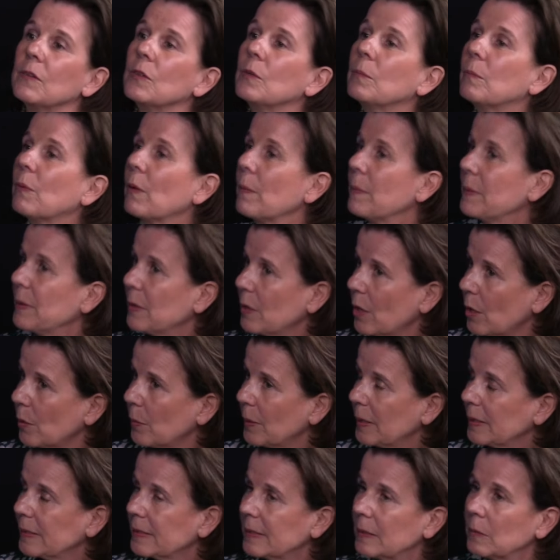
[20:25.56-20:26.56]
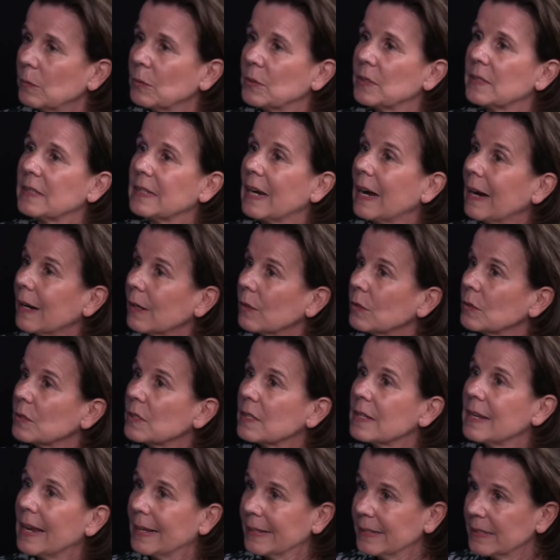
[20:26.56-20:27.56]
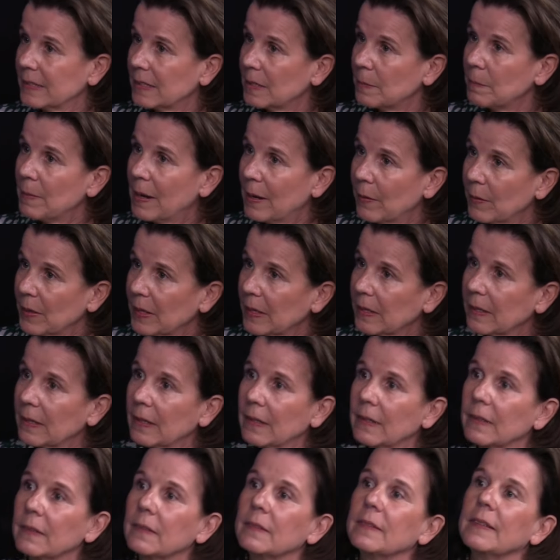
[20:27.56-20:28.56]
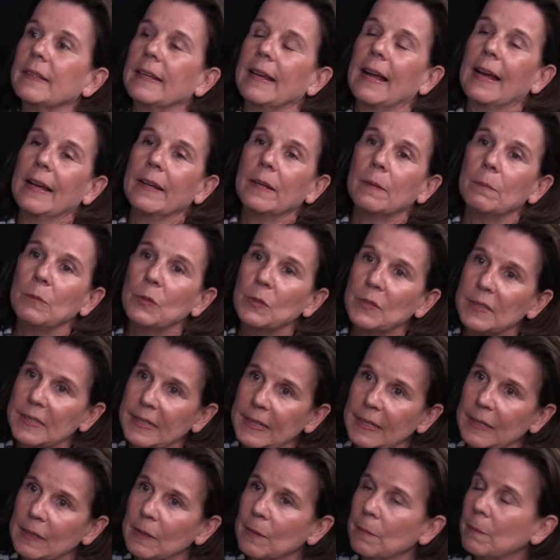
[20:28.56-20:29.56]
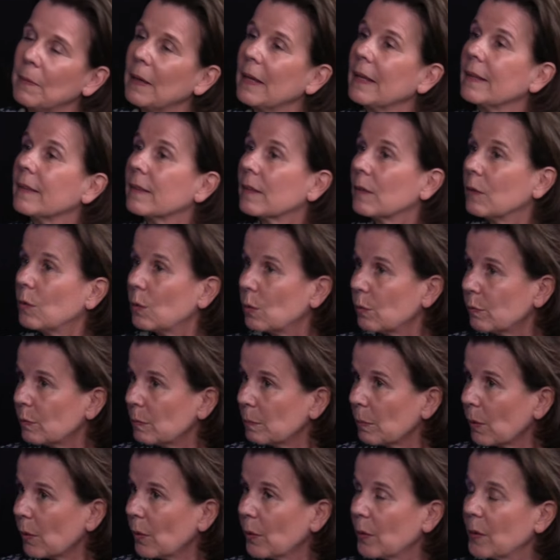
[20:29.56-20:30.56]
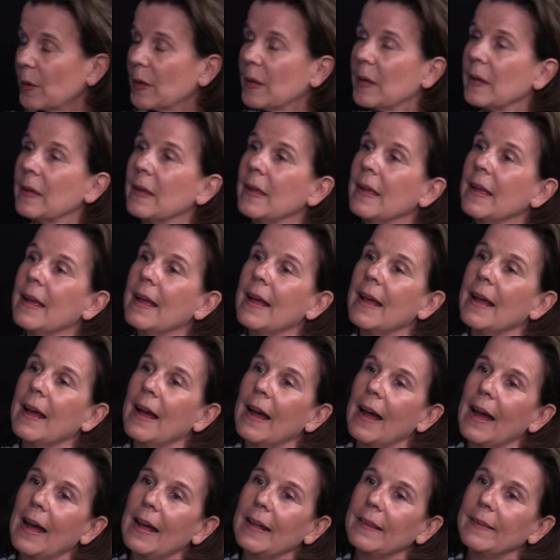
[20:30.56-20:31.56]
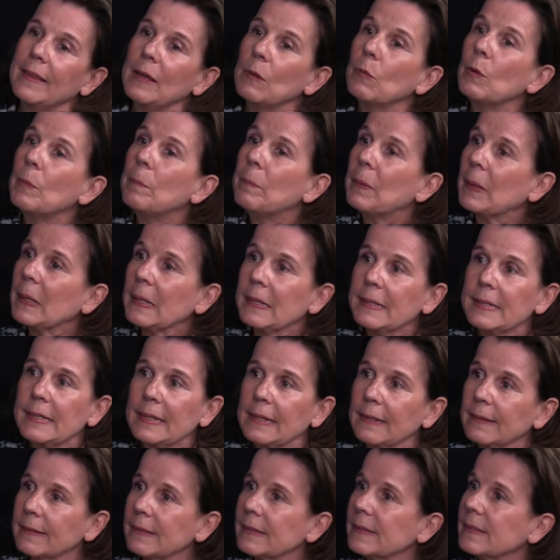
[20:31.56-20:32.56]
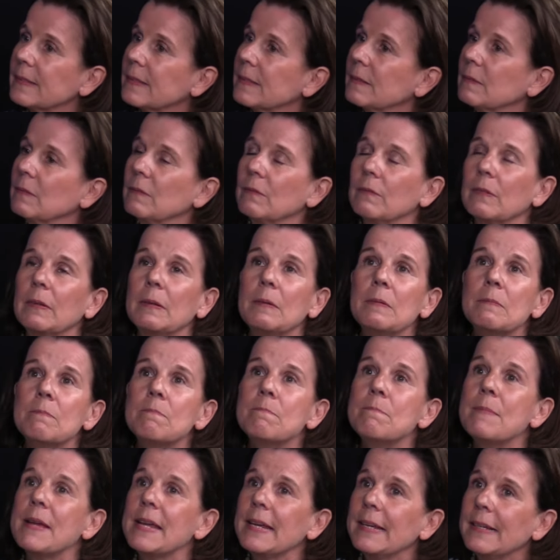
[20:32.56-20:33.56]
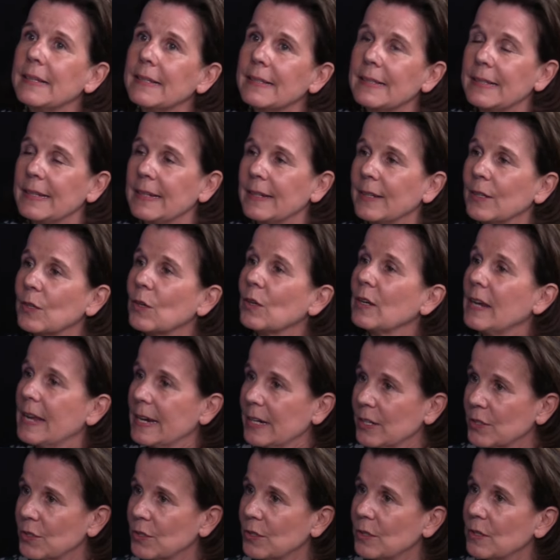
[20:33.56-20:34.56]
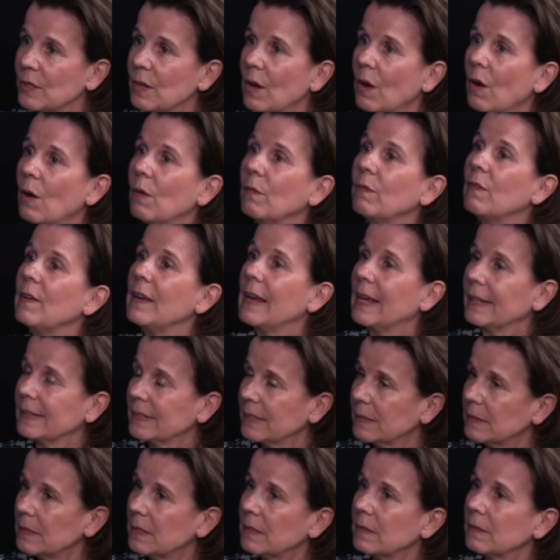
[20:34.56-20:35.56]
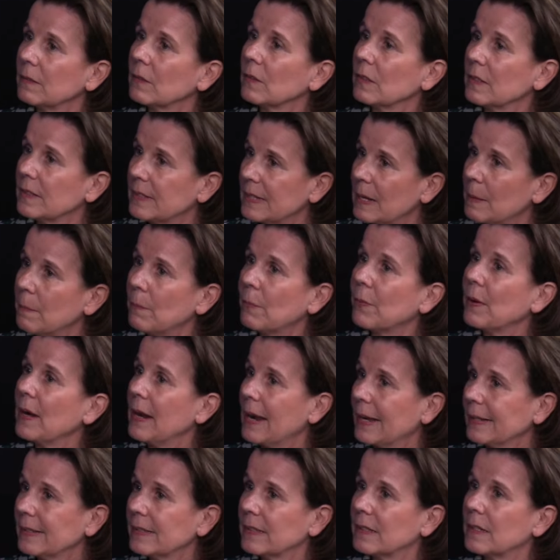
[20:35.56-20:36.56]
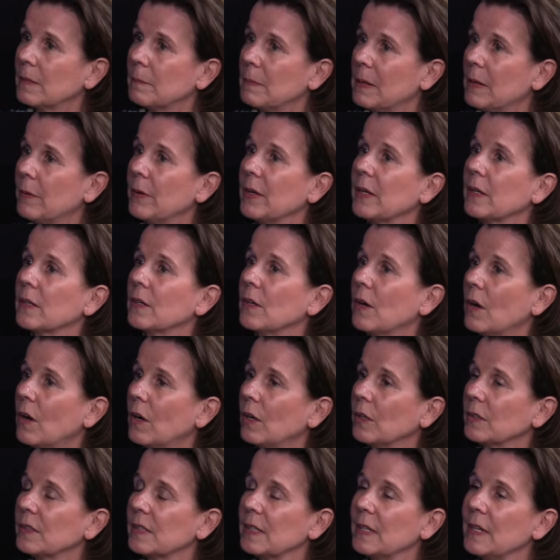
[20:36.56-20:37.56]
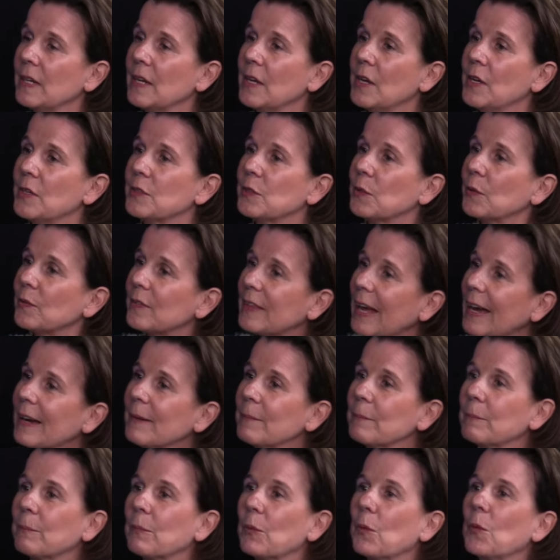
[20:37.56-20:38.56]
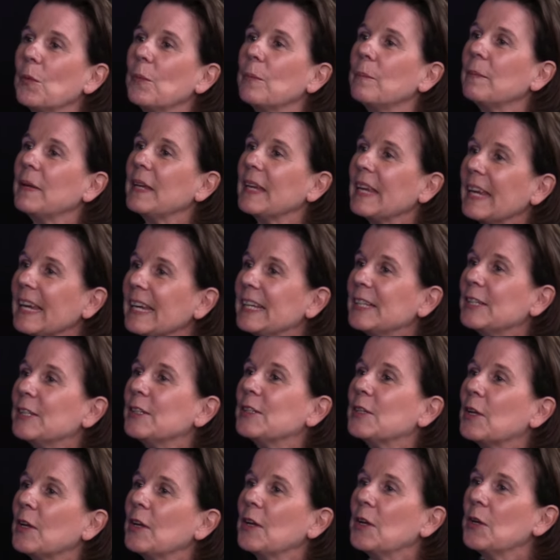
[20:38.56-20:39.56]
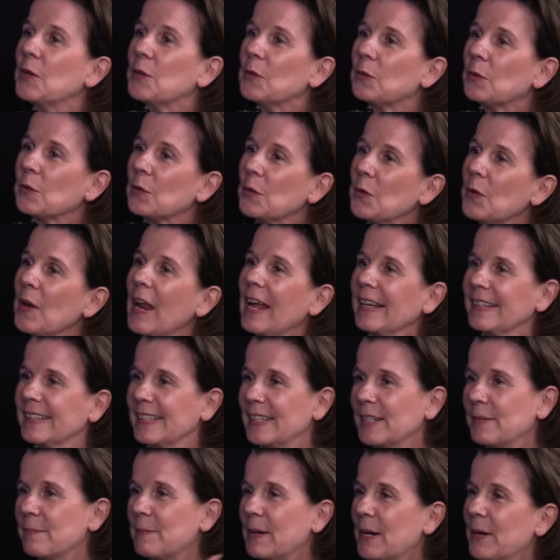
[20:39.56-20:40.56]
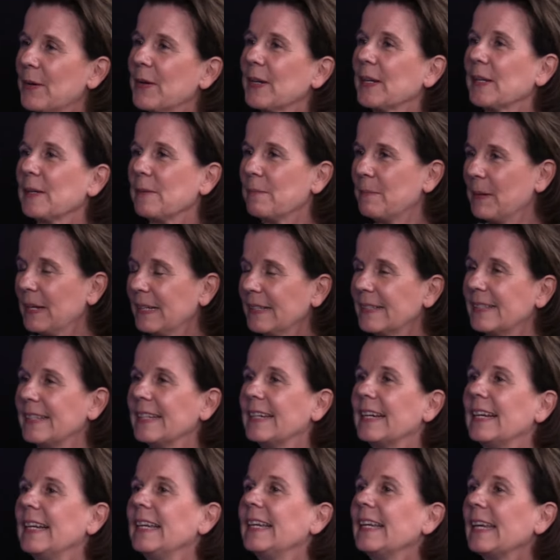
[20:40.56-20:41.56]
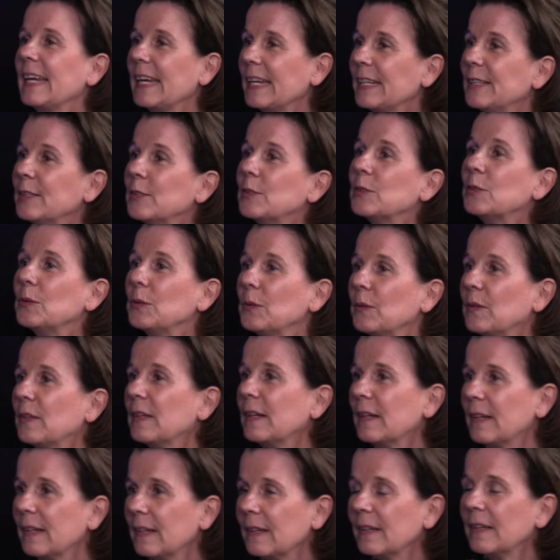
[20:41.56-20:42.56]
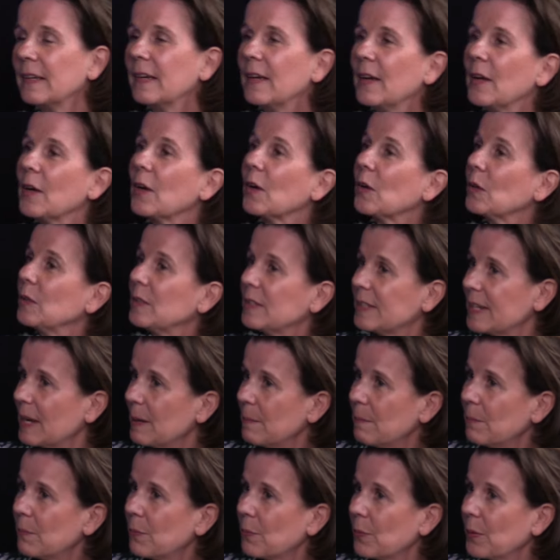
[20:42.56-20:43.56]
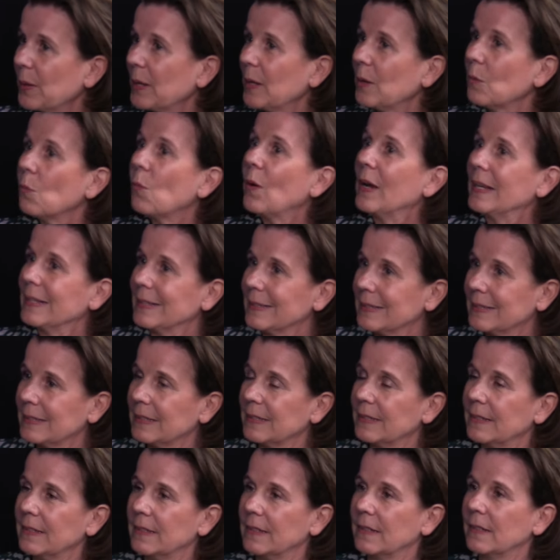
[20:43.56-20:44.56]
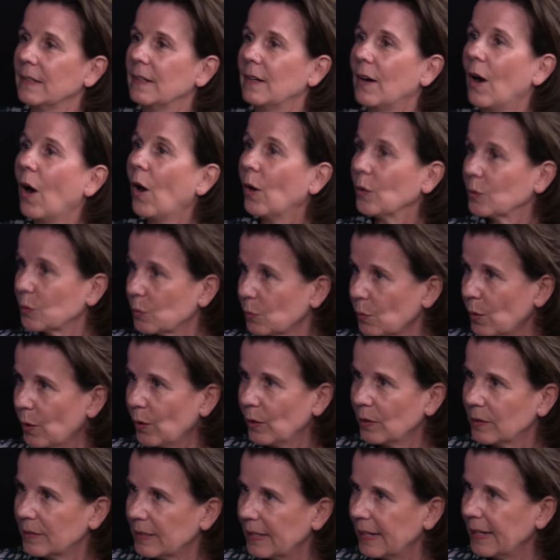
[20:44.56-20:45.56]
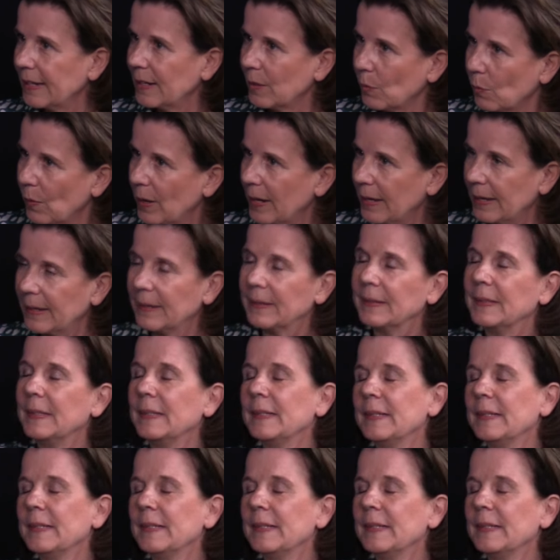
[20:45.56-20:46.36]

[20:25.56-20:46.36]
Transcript: You probably know it. It was Daros Latin America. They had a museum at the Löwenbräu and they were building this amazing collection of Latin, contemporary Latin American art. So that brought me in through Latin America, basically into the contemporary Western art world mm. in a way.